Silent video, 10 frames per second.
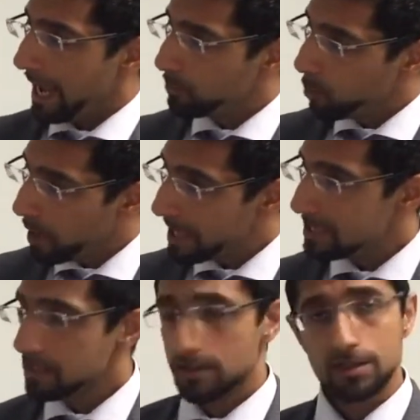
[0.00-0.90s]
And
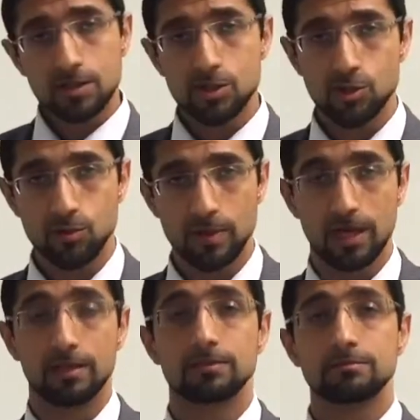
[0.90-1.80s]
when the
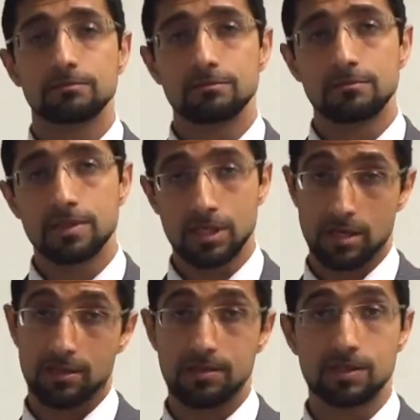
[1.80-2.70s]
consumer
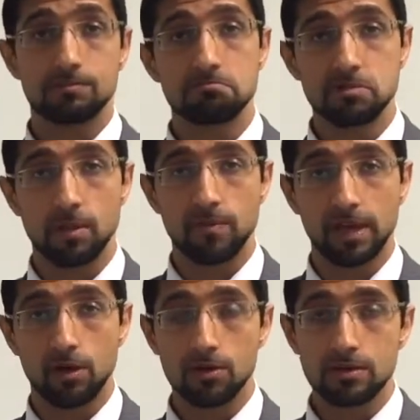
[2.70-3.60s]
turns
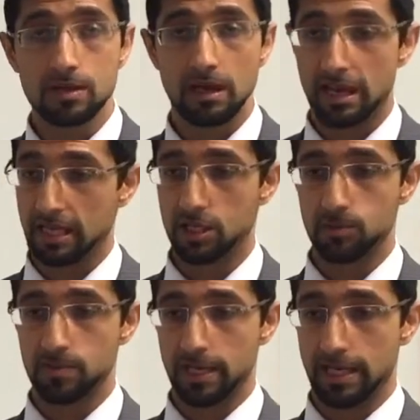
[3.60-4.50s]
something on, it
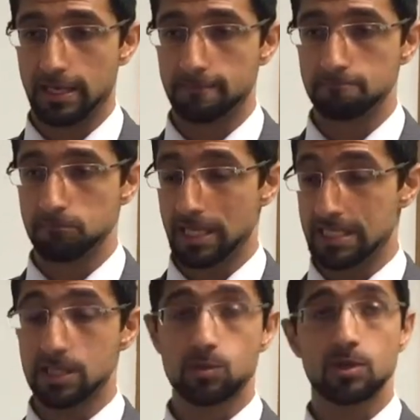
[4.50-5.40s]
can be a
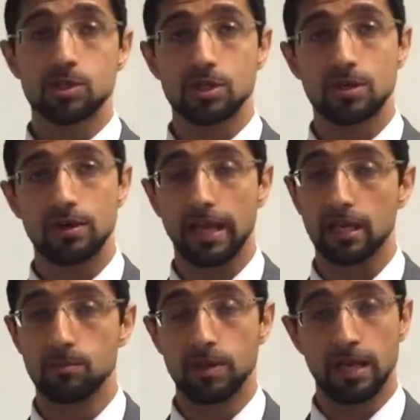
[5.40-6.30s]
dishwasher,
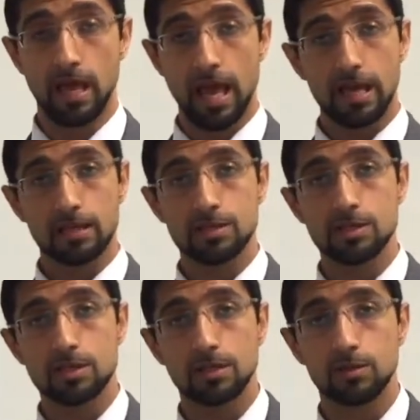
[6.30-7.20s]
it can be an air
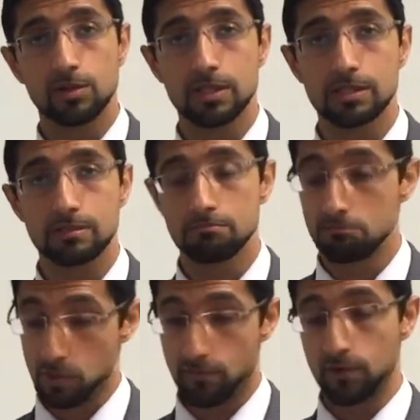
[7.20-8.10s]
conditioning unit,
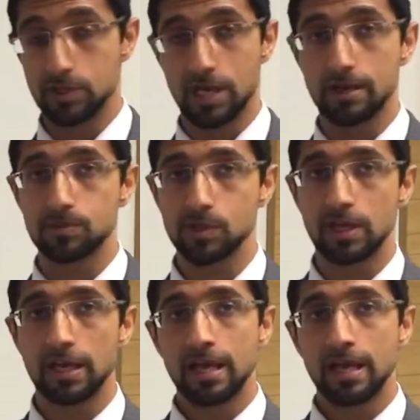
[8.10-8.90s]
different types,